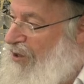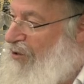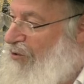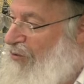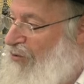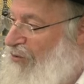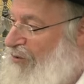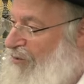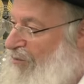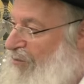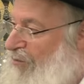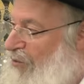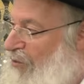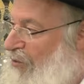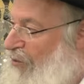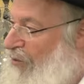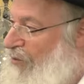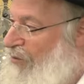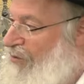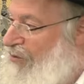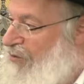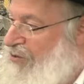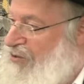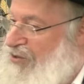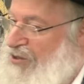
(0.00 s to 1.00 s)
to learn
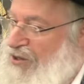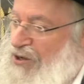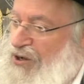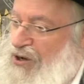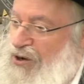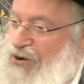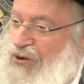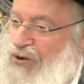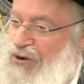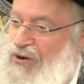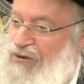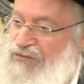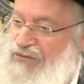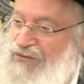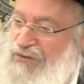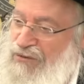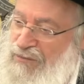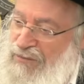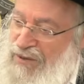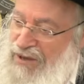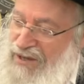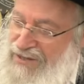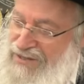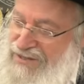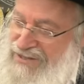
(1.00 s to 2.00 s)
more. Could you go over
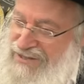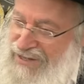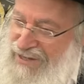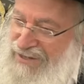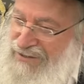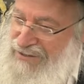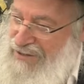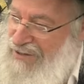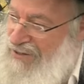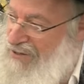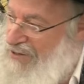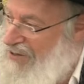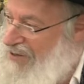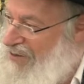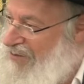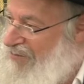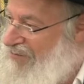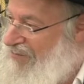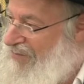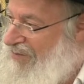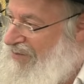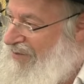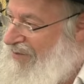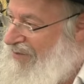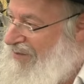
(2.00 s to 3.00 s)
my Seder
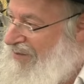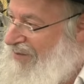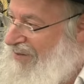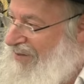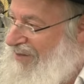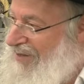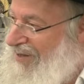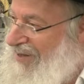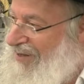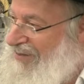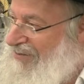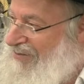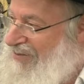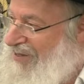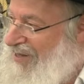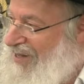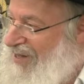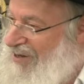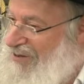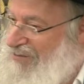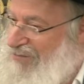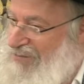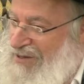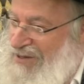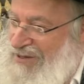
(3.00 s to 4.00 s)
Yom and
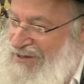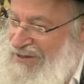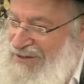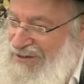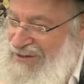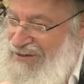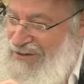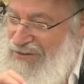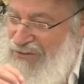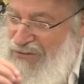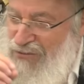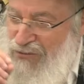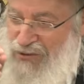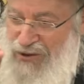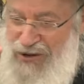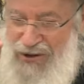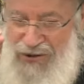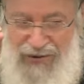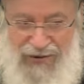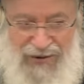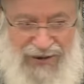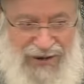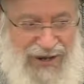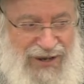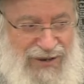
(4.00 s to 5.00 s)
tell me
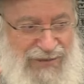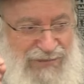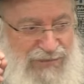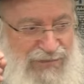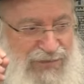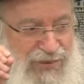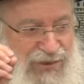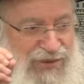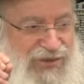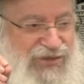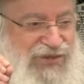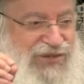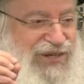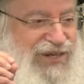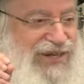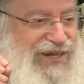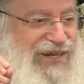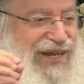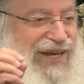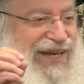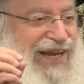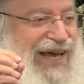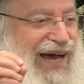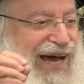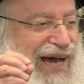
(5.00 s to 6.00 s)
where could I push in
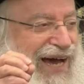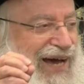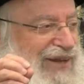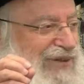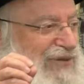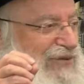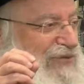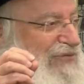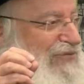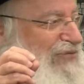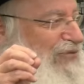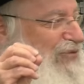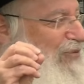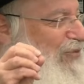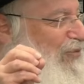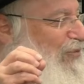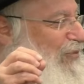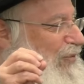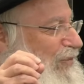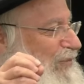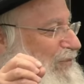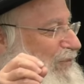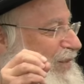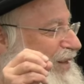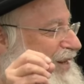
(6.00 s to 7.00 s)
another
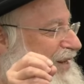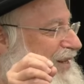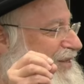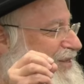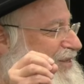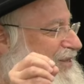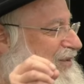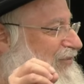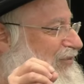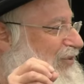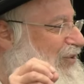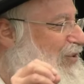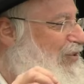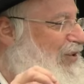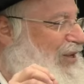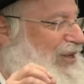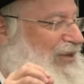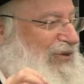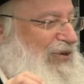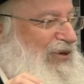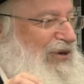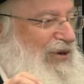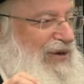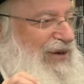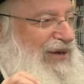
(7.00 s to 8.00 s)
few minutes of
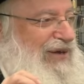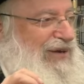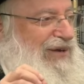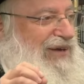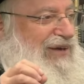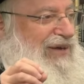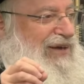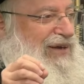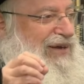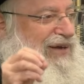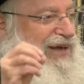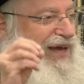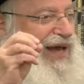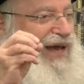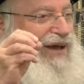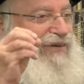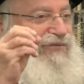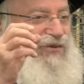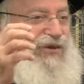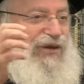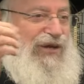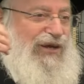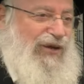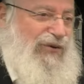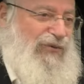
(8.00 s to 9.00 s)
learning Torah
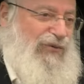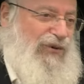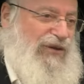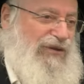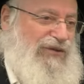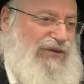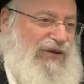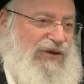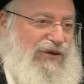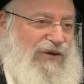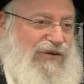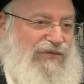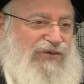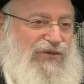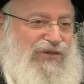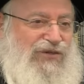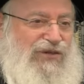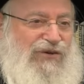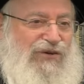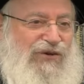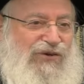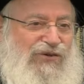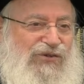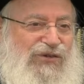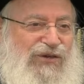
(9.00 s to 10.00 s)
after hearing the Rav's
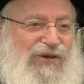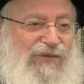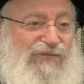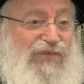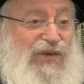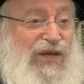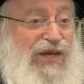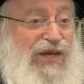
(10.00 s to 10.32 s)
drosha?"